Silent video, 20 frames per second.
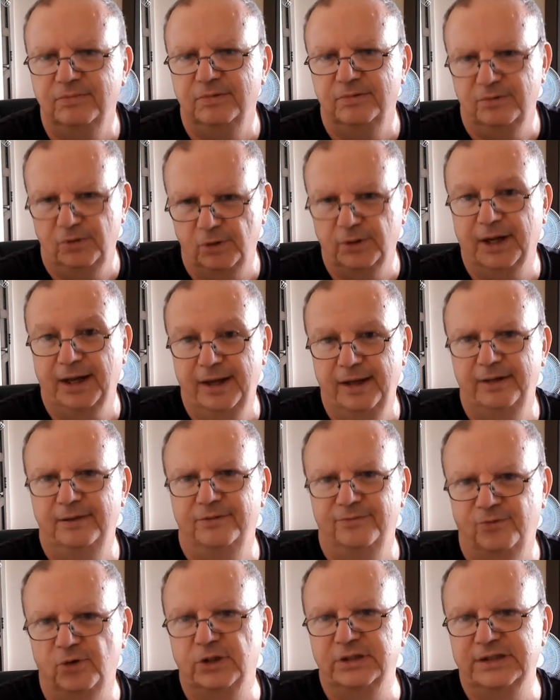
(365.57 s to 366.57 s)
okay,
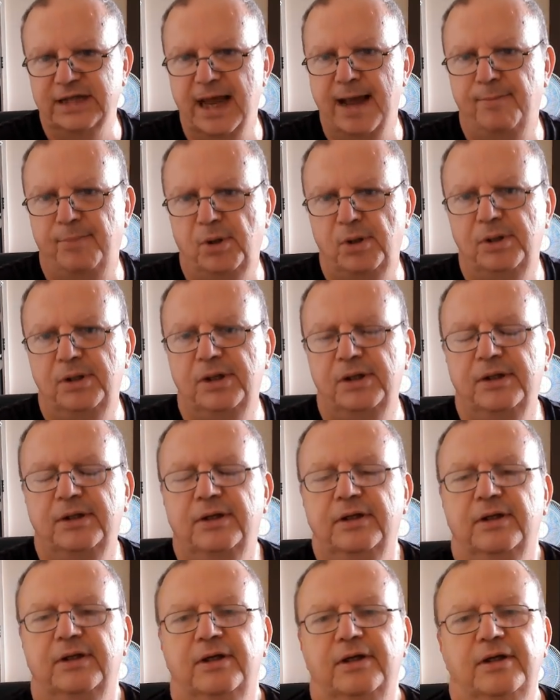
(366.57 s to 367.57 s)
for example.
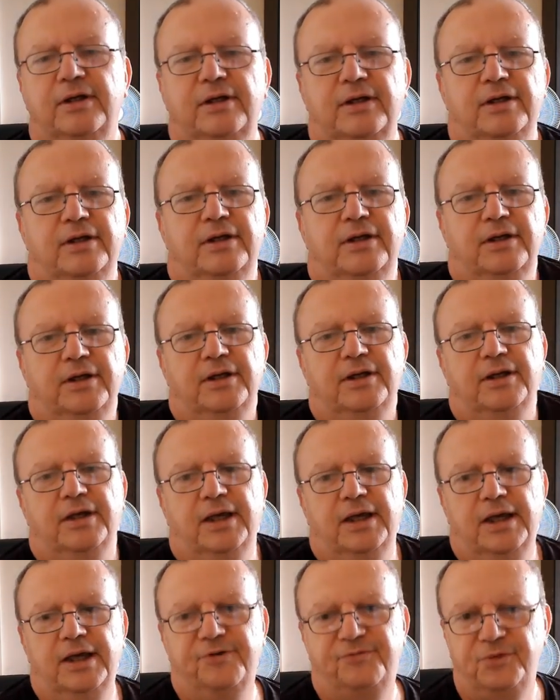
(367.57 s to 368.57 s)

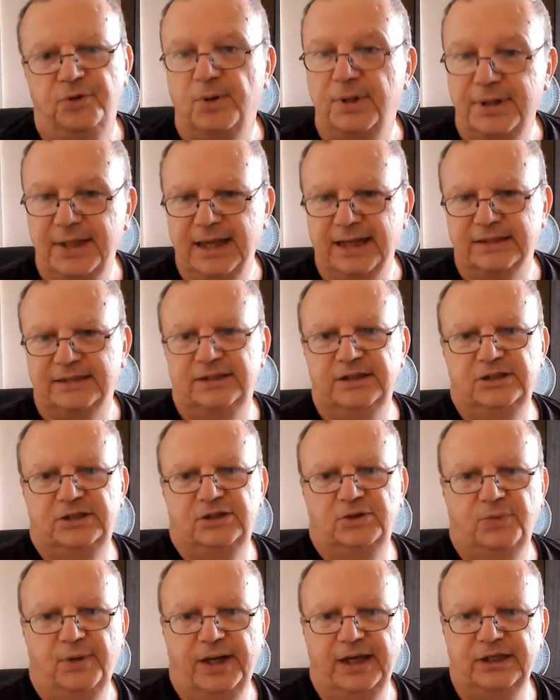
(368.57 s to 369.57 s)
And if you're in that
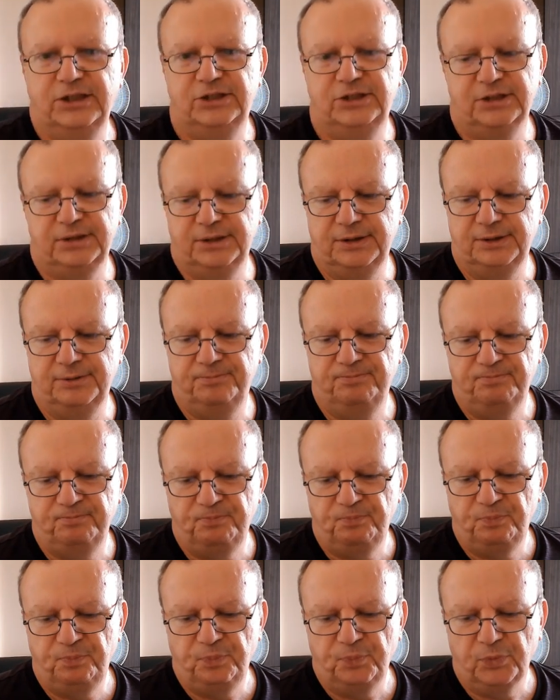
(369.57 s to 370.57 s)
situation,
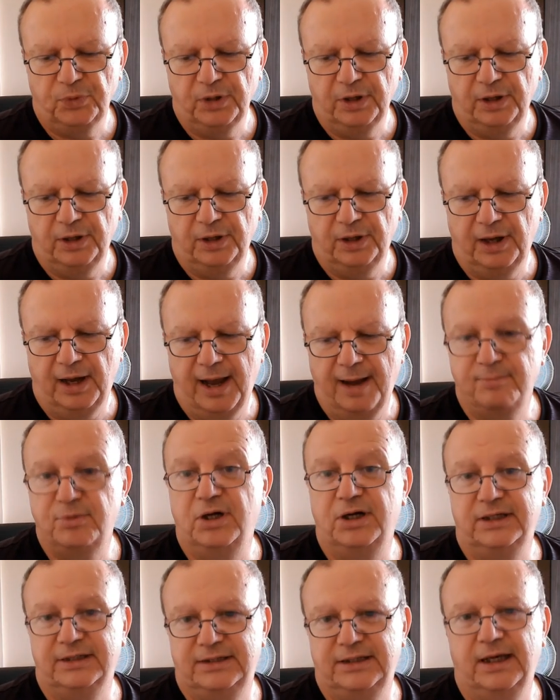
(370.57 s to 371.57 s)
I'm
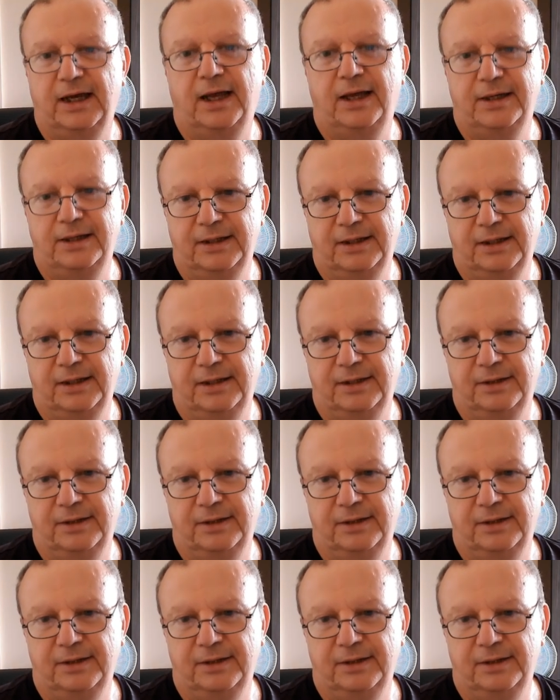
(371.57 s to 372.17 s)
going to tell you,